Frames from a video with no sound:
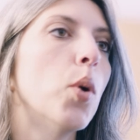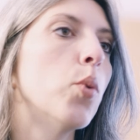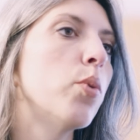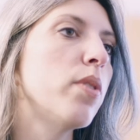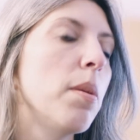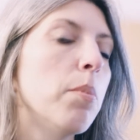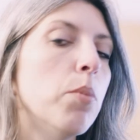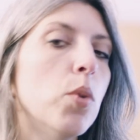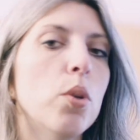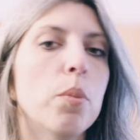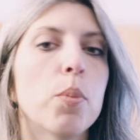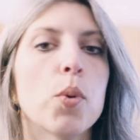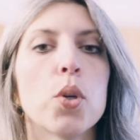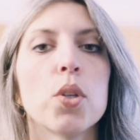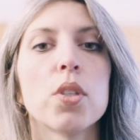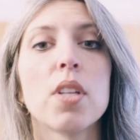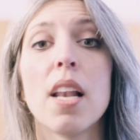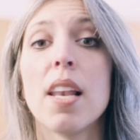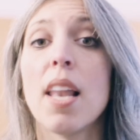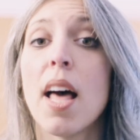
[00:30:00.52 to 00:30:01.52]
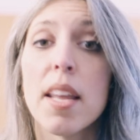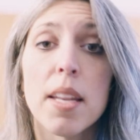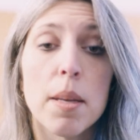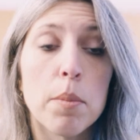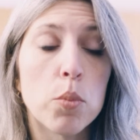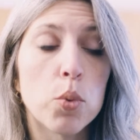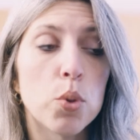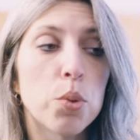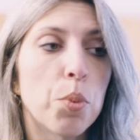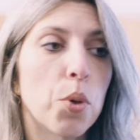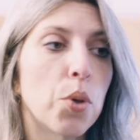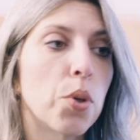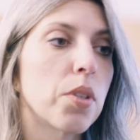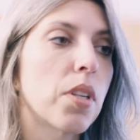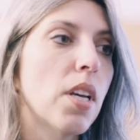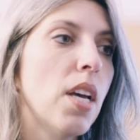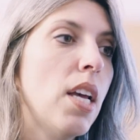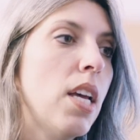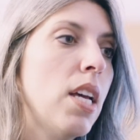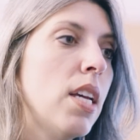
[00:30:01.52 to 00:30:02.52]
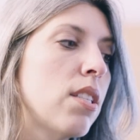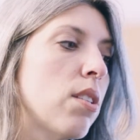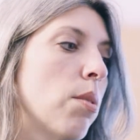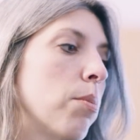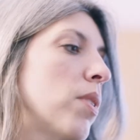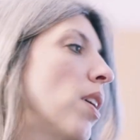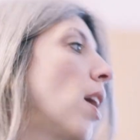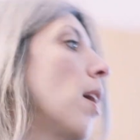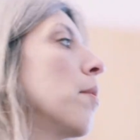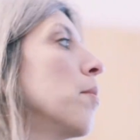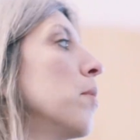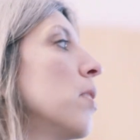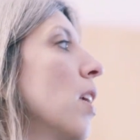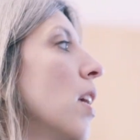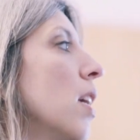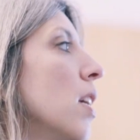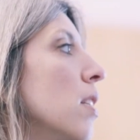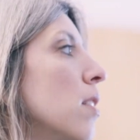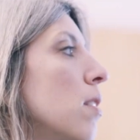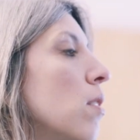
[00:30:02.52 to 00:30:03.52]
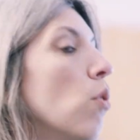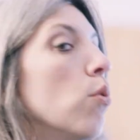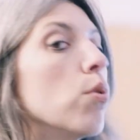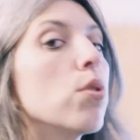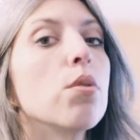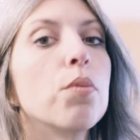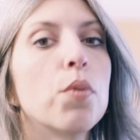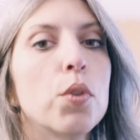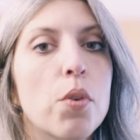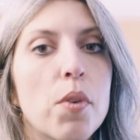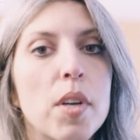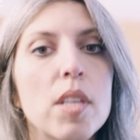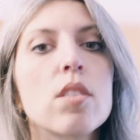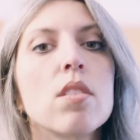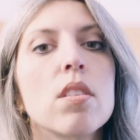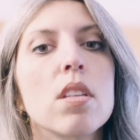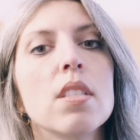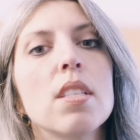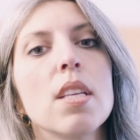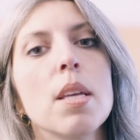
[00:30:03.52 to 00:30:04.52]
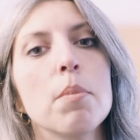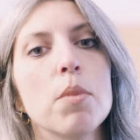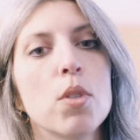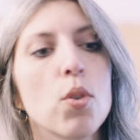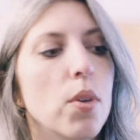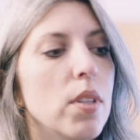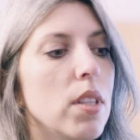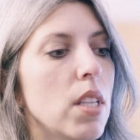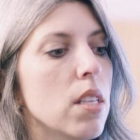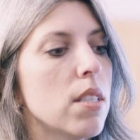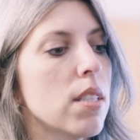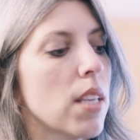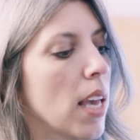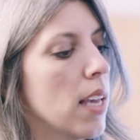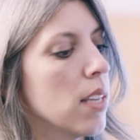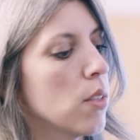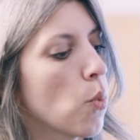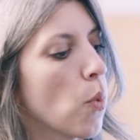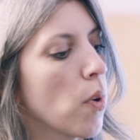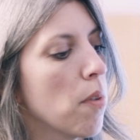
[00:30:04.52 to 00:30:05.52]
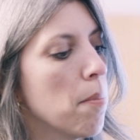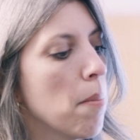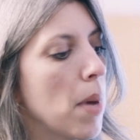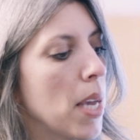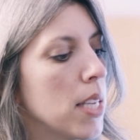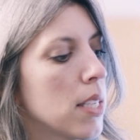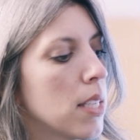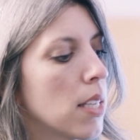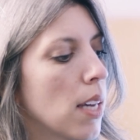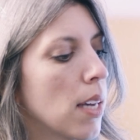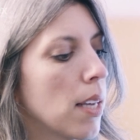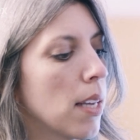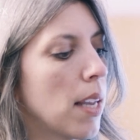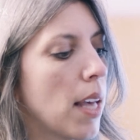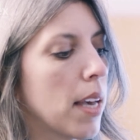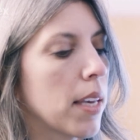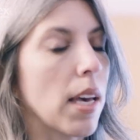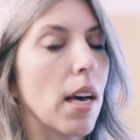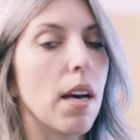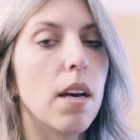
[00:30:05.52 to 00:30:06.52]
posing mood board, a lighting mood board. Sometimes it's also for the rest of the team. So in this case, we've made like